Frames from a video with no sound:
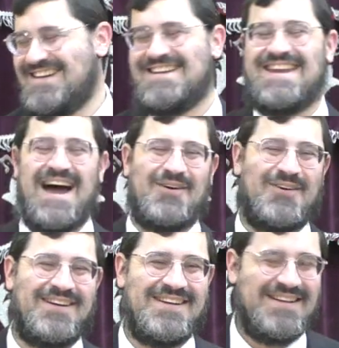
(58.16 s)
Now,
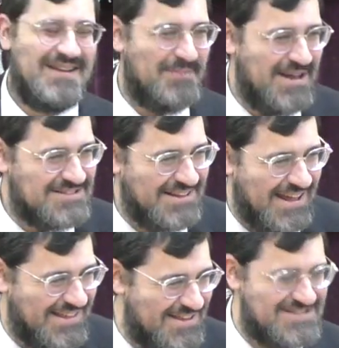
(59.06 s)
Lemaisa
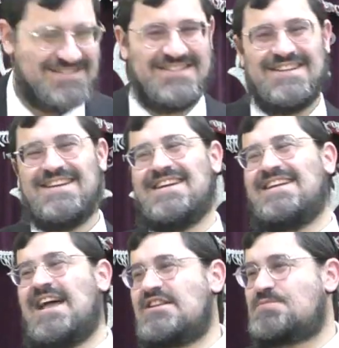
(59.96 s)
like this.
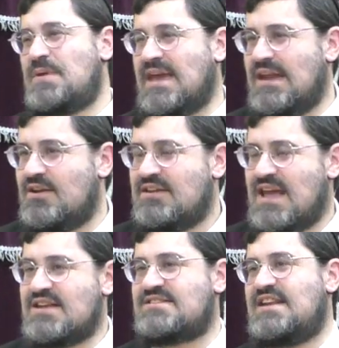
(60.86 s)
Let's begin.
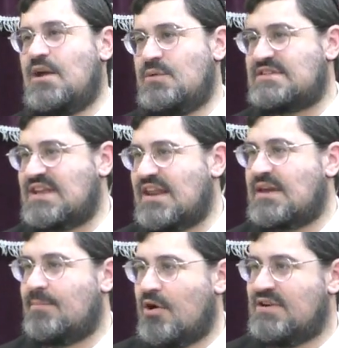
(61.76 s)
Yesterday we said a
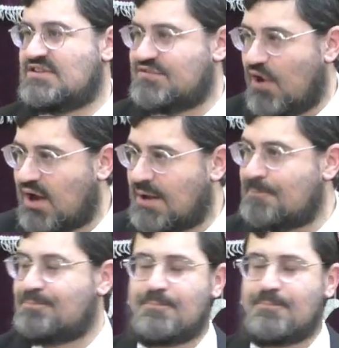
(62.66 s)
Gemara in Zvachim